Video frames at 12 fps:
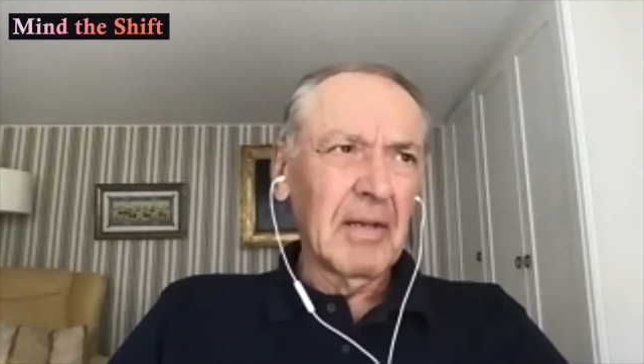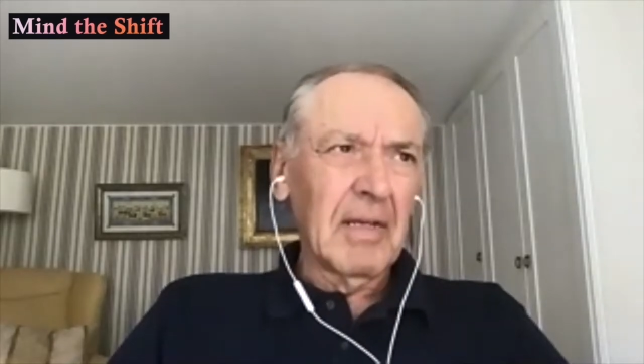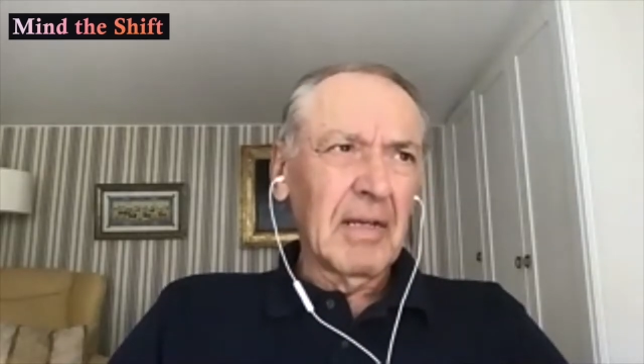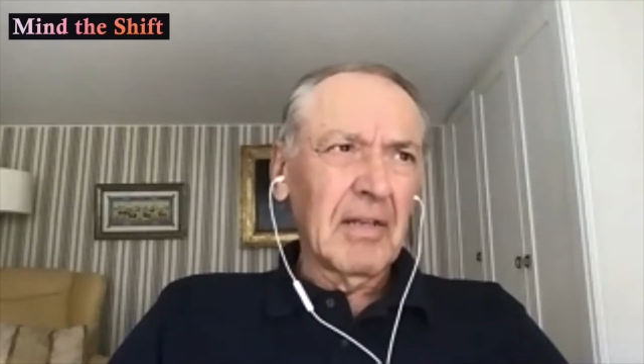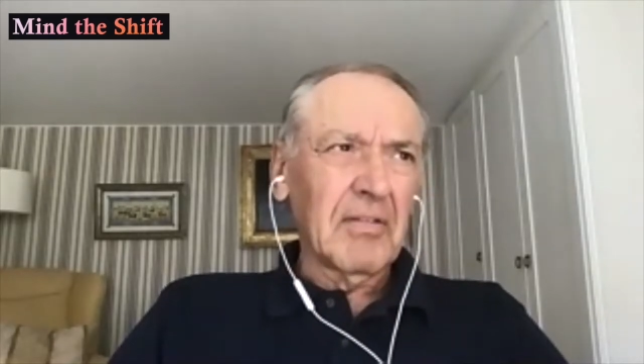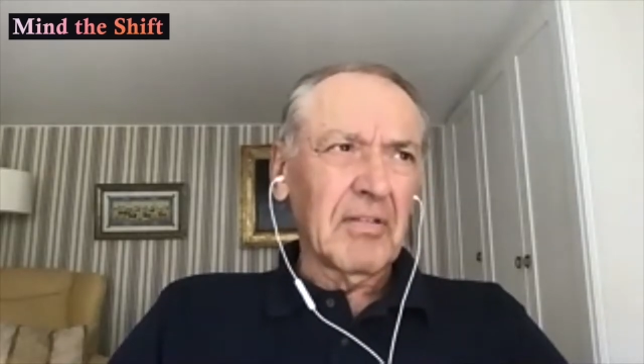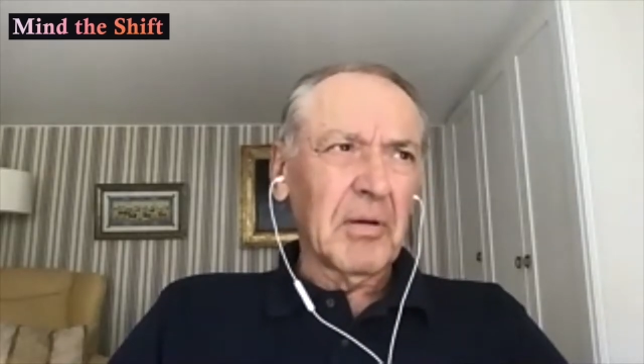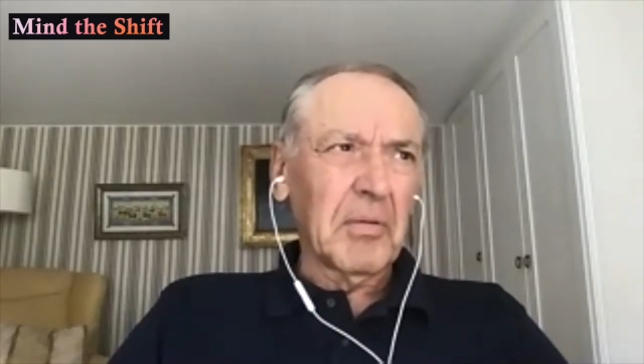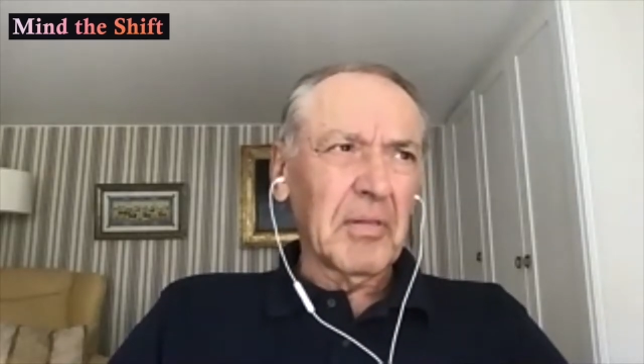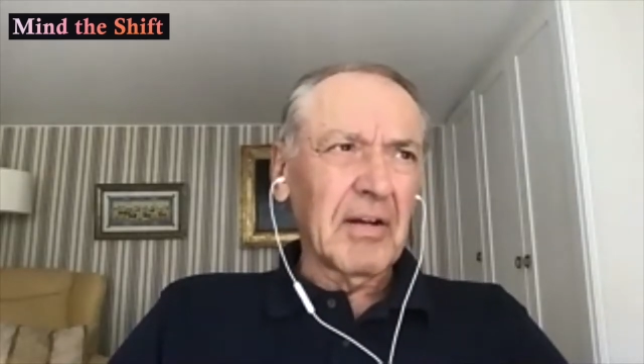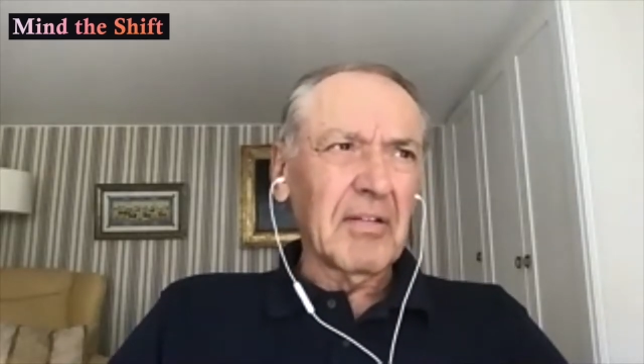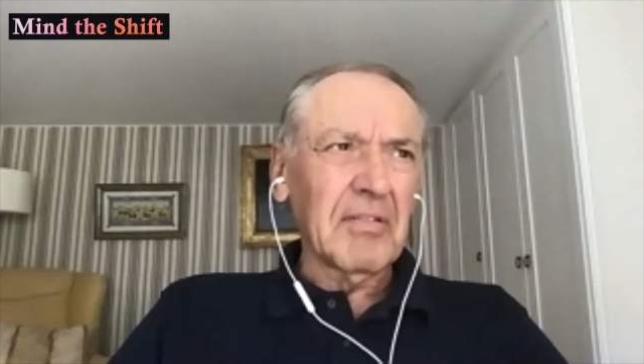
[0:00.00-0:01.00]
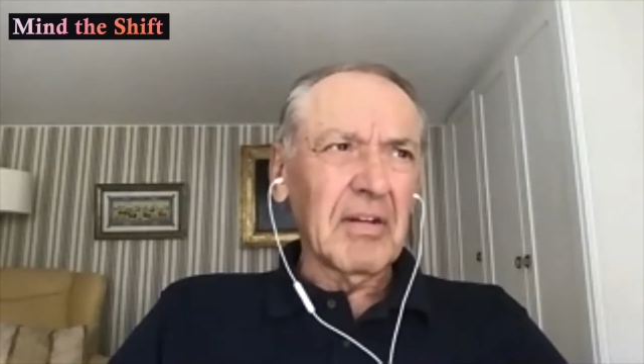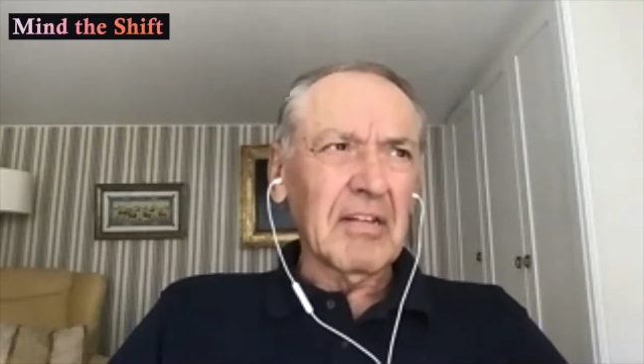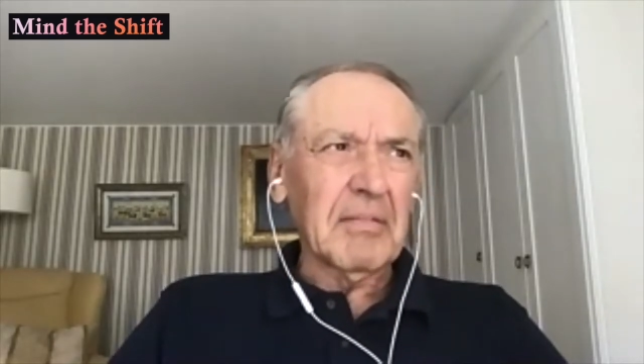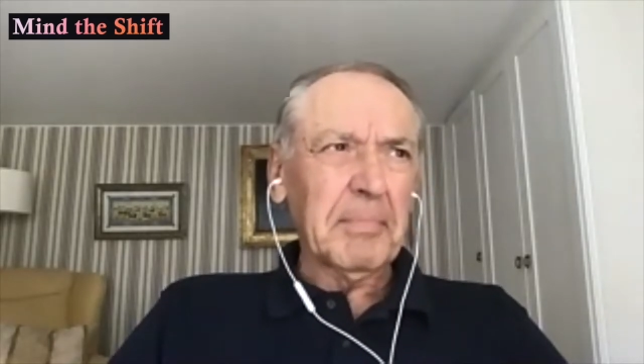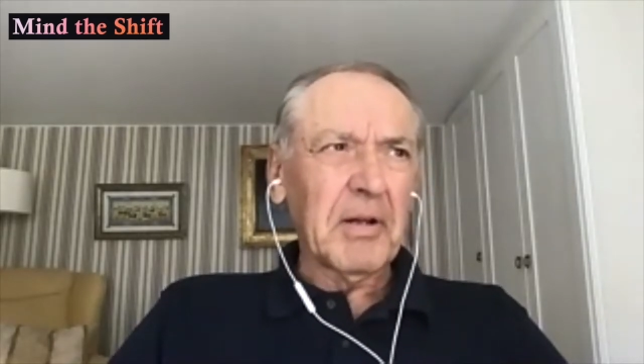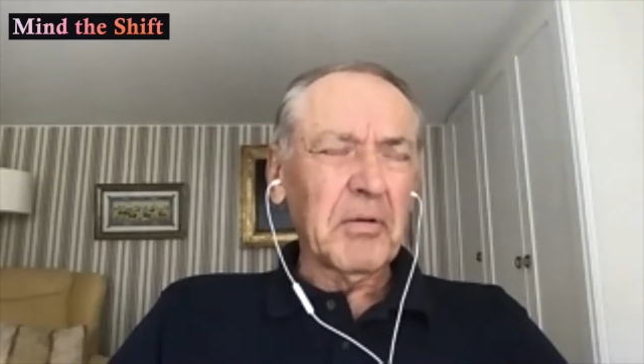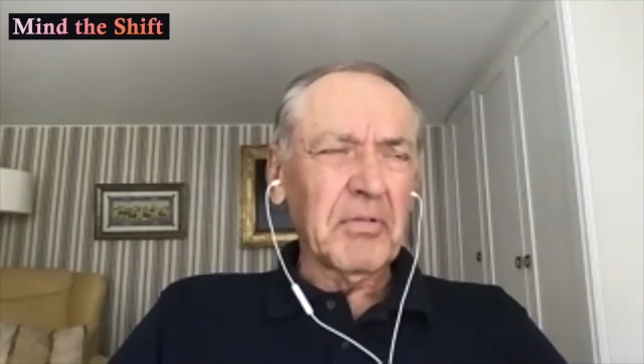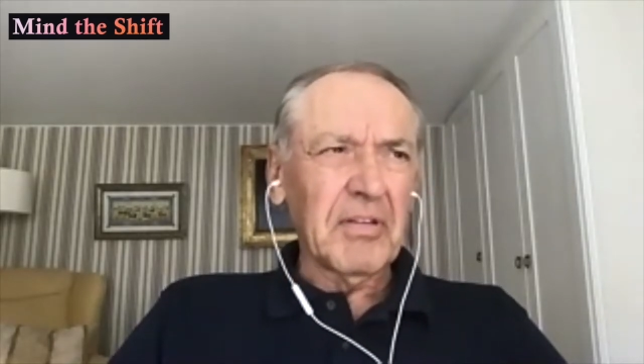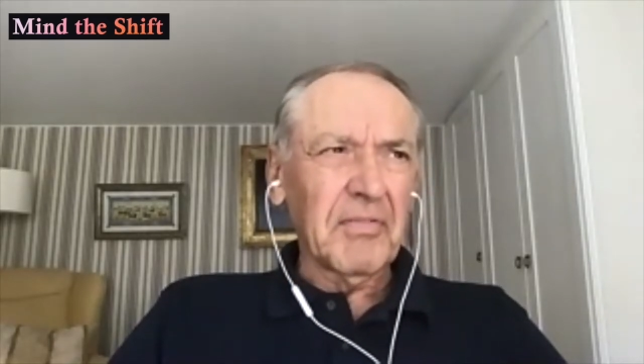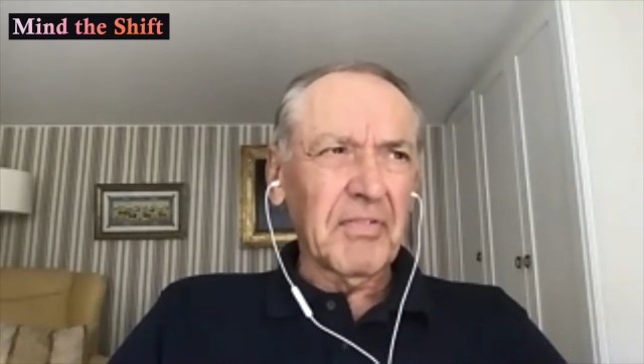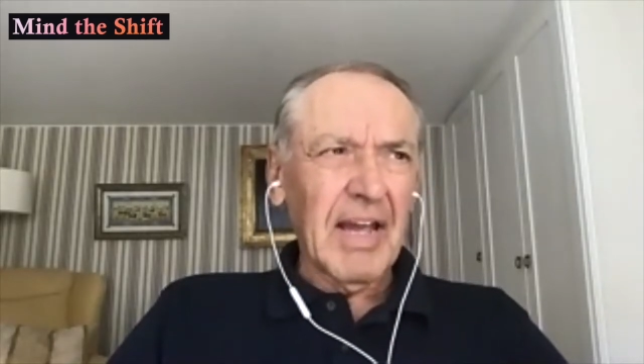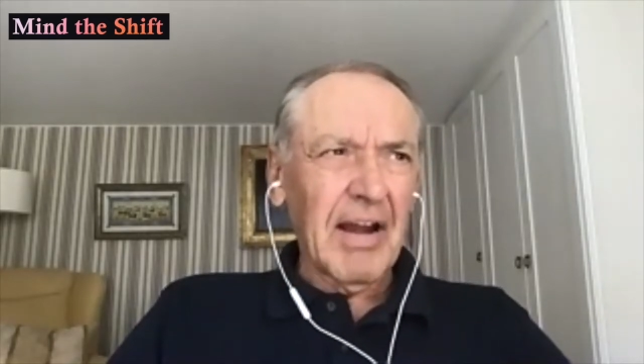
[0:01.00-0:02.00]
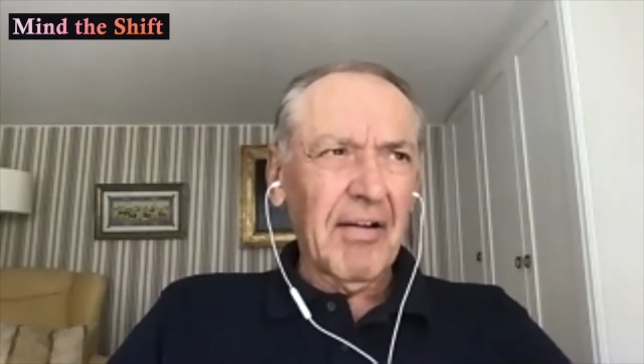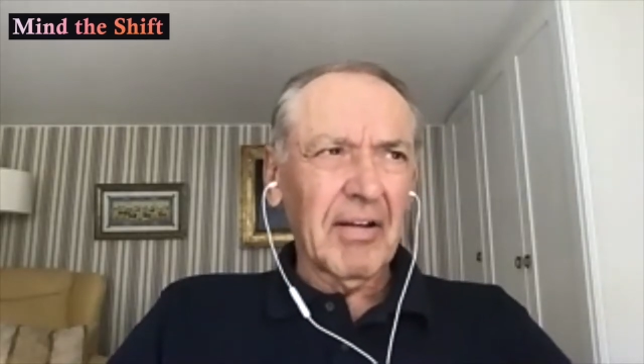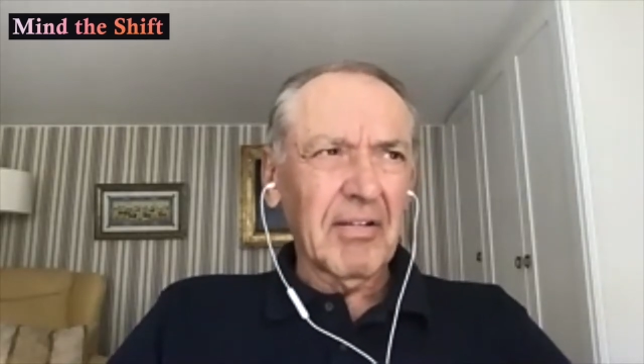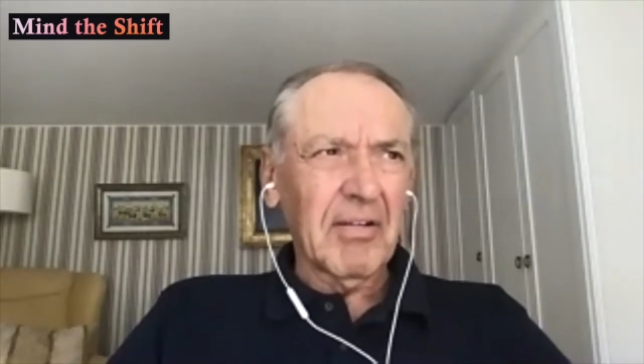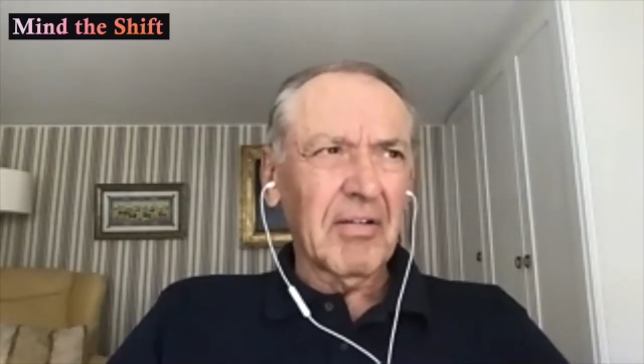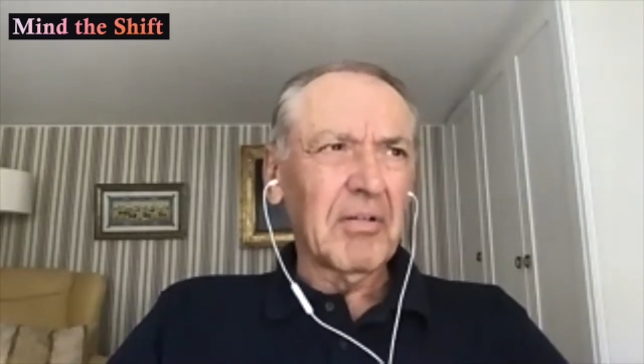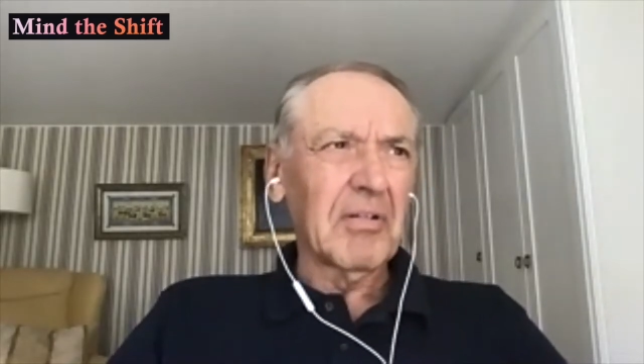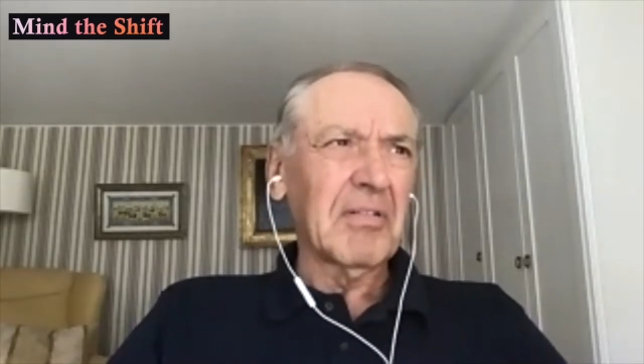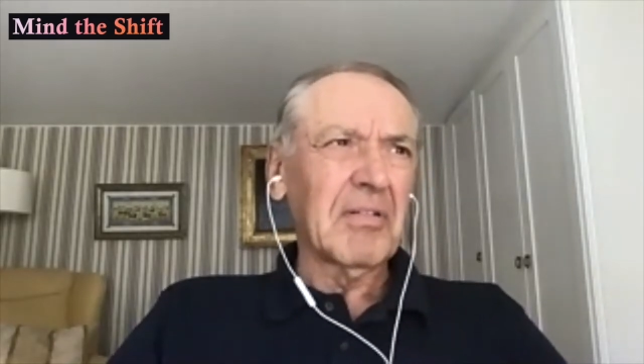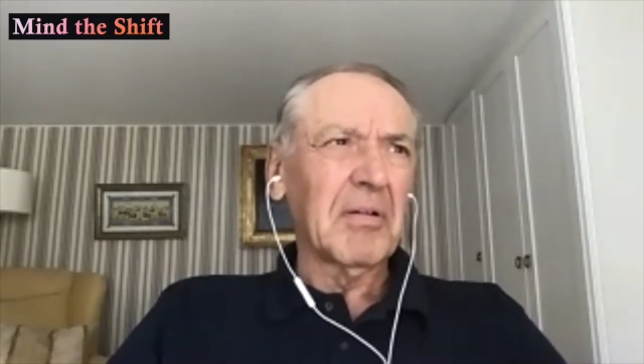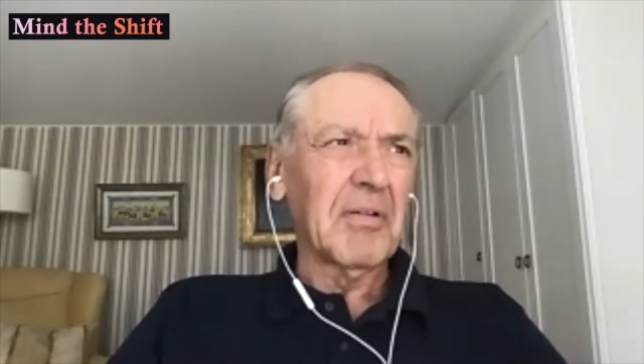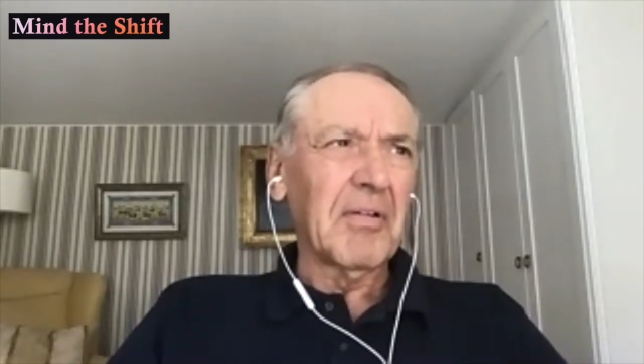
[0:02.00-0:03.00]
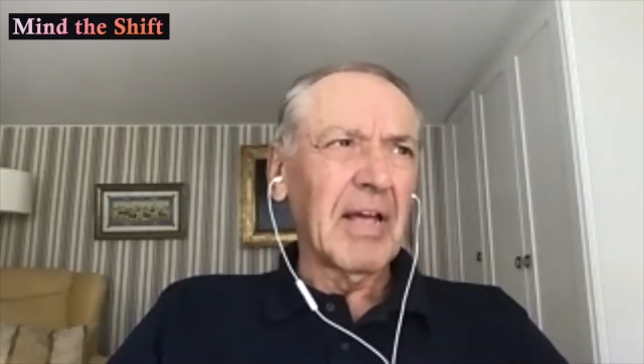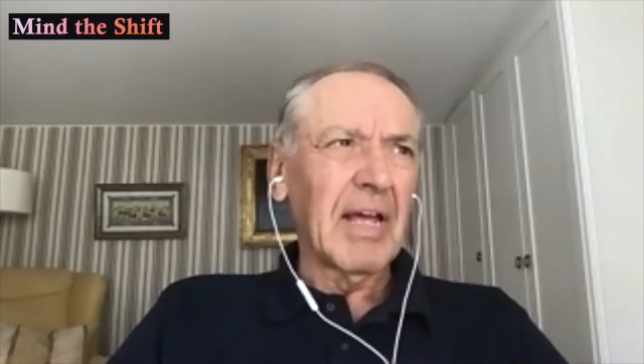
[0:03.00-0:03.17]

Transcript: So there is an explosive character also